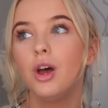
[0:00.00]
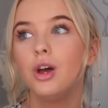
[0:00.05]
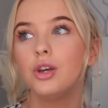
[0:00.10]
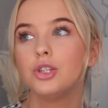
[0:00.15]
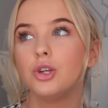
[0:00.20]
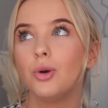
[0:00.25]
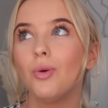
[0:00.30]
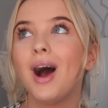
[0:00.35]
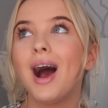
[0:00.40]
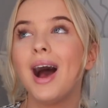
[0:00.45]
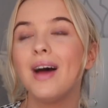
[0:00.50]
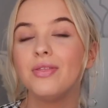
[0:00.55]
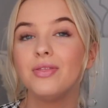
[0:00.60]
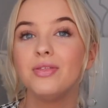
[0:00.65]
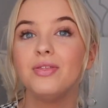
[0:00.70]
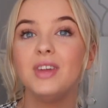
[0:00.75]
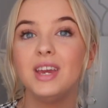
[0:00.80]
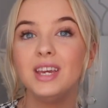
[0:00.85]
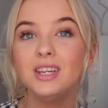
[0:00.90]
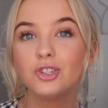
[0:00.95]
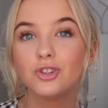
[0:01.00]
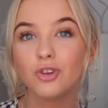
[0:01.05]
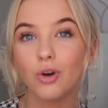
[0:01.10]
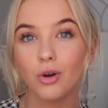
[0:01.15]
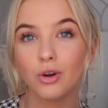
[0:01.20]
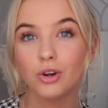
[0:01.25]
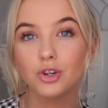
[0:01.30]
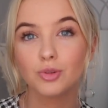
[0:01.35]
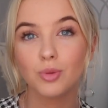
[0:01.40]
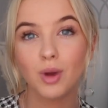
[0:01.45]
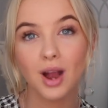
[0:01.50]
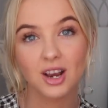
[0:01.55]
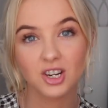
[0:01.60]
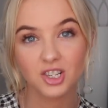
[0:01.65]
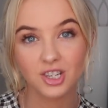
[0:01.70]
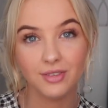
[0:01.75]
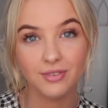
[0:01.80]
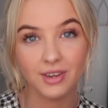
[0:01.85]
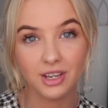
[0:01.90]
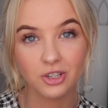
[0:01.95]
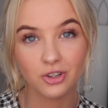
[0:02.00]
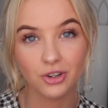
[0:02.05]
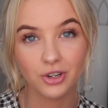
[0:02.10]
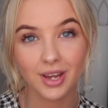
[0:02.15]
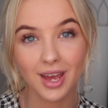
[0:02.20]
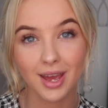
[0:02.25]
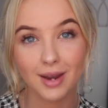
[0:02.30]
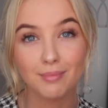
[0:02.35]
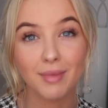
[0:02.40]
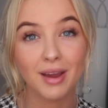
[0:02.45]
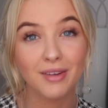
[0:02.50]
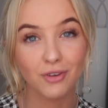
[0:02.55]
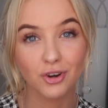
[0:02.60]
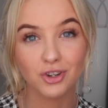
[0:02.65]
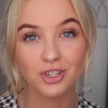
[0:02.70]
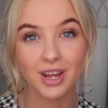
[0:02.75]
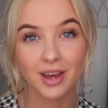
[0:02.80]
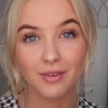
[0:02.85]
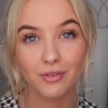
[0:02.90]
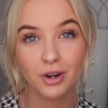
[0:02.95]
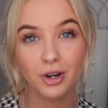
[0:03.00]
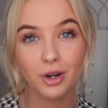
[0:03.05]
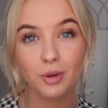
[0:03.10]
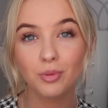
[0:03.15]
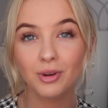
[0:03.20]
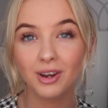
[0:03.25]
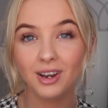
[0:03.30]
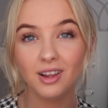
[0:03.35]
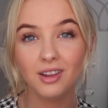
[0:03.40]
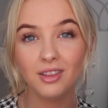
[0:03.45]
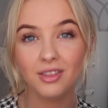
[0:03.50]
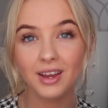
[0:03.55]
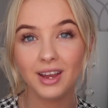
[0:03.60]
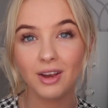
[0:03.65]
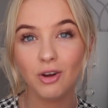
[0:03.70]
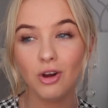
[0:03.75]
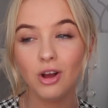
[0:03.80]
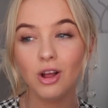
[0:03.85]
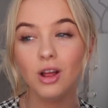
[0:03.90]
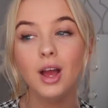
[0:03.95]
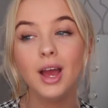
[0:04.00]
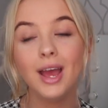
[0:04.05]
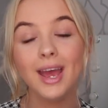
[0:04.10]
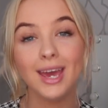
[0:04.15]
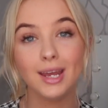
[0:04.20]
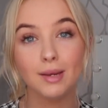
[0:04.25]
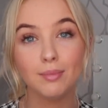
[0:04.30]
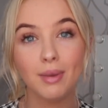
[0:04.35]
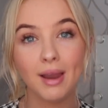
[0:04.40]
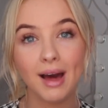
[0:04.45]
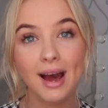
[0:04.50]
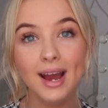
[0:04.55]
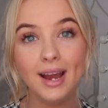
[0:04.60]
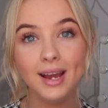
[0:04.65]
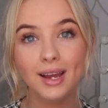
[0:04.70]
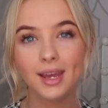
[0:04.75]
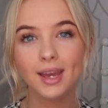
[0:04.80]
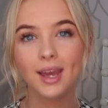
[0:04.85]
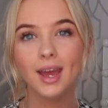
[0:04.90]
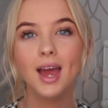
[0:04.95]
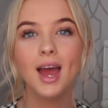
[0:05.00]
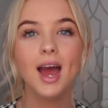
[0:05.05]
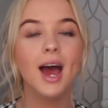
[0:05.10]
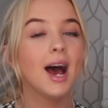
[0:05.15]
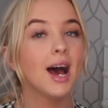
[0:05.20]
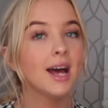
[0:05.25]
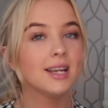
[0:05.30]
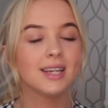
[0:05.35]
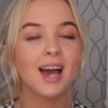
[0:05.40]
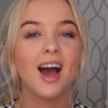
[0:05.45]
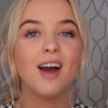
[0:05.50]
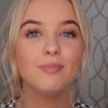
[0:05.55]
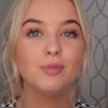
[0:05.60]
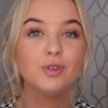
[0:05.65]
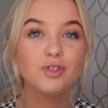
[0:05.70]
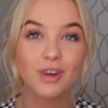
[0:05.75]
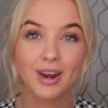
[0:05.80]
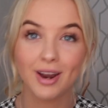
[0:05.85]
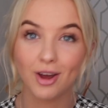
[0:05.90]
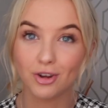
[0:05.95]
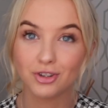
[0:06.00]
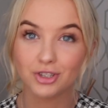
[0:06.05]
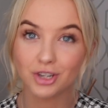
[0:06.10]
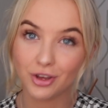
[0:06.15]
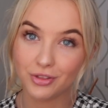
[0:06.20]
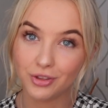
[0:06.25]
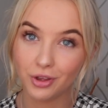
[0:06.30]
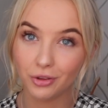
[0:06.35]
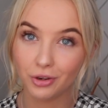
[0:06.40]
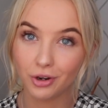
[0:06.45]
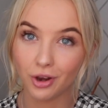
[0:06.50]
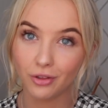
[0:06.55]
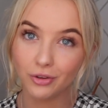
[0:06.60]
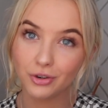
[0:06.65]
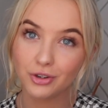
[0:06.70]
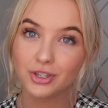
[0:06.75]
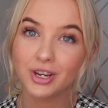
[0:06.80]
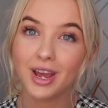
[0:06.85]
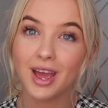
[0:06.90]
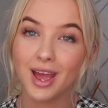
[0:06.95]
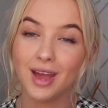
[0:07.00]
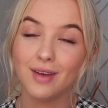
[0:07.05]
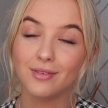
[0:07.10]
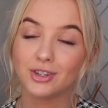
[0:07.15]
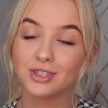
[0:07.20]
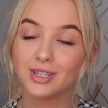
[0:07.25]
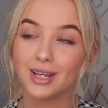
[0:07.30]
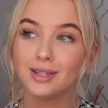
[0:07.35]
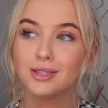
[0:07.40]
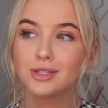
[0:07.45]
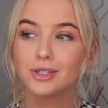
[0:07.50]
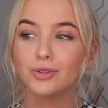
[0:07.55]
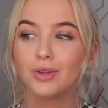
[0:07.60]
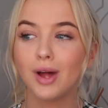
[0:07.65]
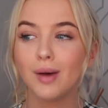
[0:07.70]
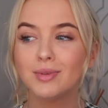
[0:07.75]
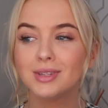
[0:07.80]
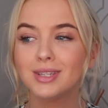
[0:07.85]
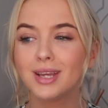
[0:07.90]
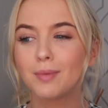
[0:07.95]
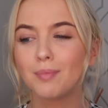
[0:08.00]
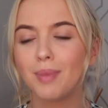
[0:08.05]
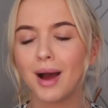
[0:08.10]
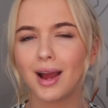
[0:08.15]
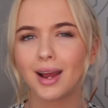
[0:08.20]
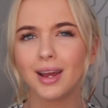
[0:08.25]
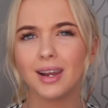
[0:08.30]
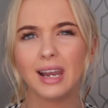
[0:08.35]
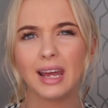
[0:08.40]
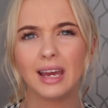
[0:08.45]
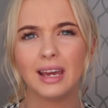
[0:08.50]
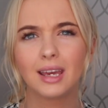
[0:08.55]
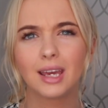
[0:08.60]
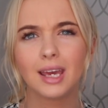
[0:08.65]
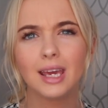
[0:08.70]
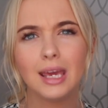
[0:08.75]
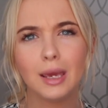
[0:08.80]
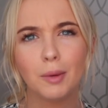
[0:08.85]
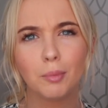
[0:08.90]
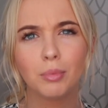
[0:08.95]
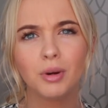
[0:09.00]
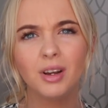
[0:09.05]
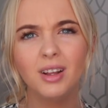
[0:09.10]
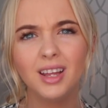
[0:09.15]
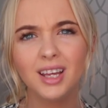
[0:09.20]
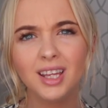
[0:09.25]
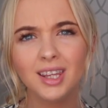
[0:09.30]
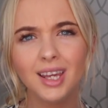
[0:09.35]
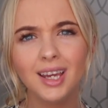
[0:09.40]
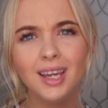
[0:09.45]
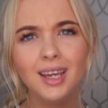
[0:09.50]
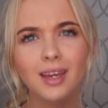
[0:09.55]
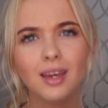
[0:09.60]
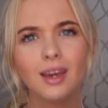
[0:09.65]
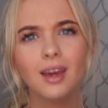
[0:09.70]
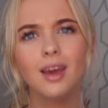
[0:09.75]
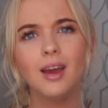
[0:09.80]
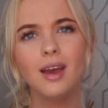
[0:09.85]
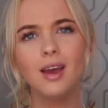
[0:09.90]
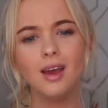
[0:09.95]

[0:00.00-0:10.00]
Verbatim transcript: So these joggers were actually featured in my first ever Pretty Little Thing haul in black and I've been trying to hunt down the other colours ever since. So that was like back in like April I think.